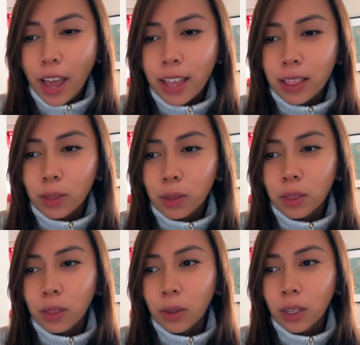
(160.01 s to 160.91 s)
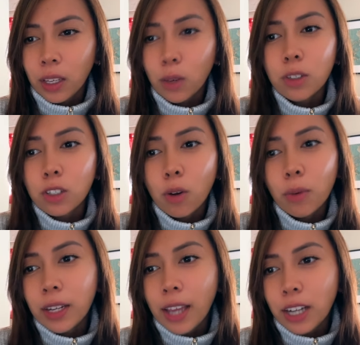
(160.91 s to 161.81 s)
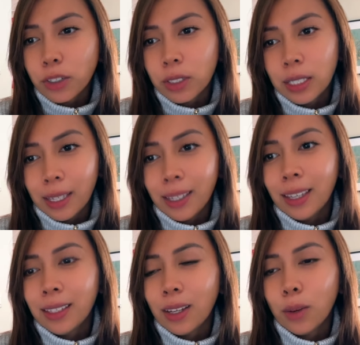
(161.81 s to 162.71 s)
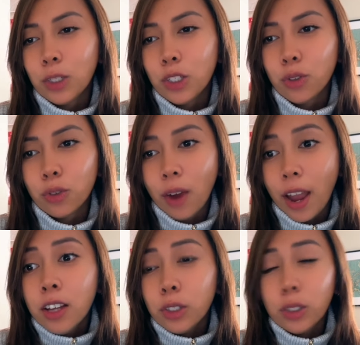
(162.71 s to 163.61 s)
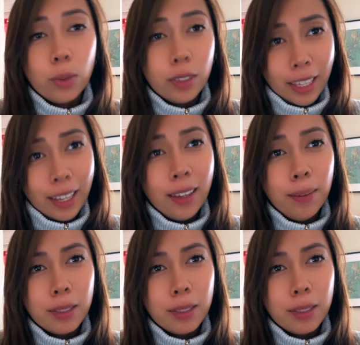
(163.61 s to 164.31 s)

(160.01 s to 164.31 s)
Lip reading: And he was already actually thinking that we should try to do skiing,